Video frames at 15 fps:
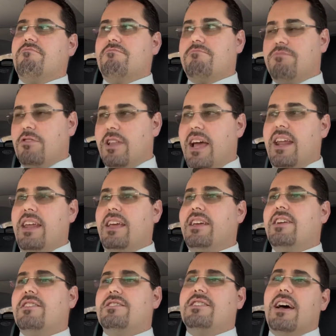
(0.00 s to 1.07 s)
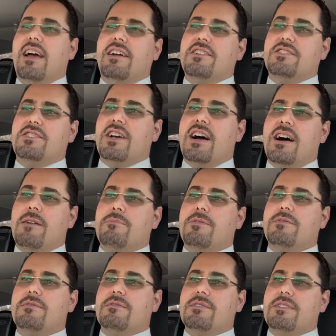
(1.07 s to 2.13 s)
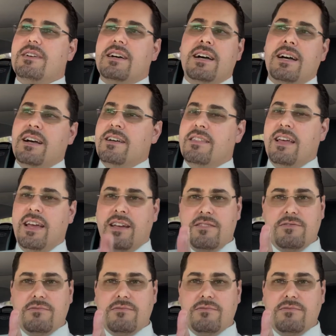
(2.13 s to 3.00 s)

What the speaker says: planning your tire shop, like